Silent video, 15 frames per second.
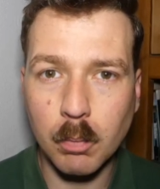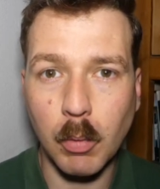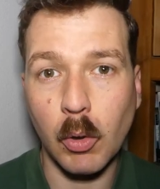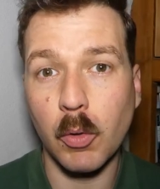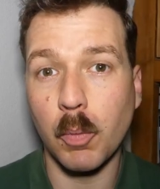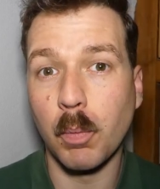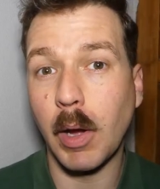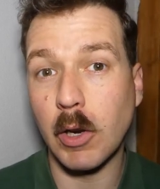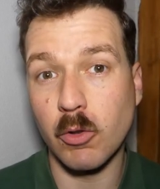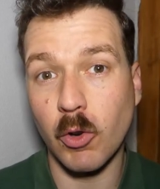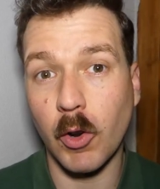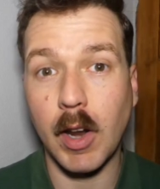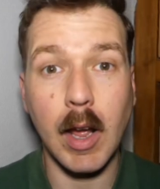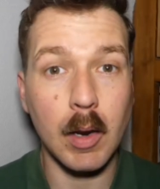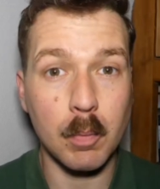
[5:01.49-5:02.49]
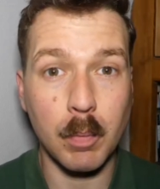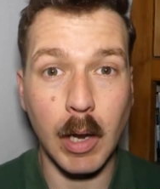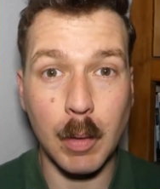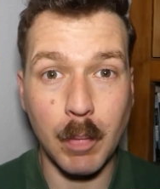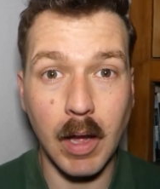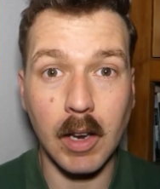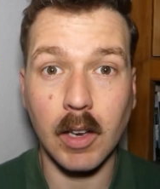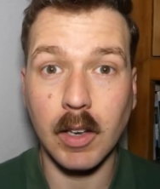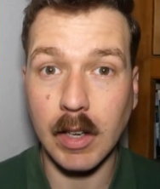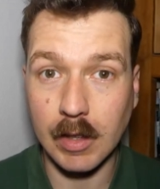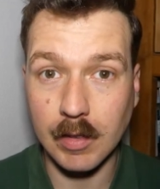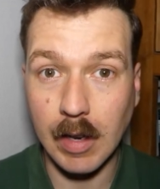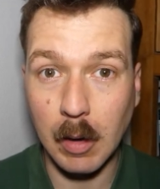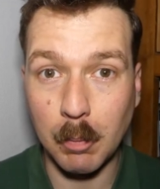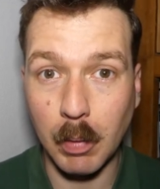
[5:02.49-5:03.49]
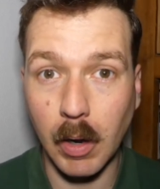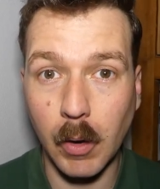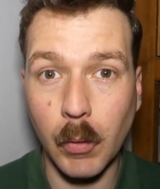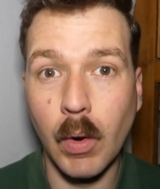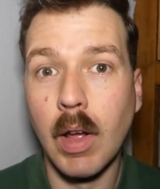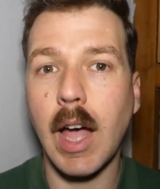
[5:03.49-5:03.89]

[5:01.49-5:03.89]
both Patreon and PayPal are linked down below.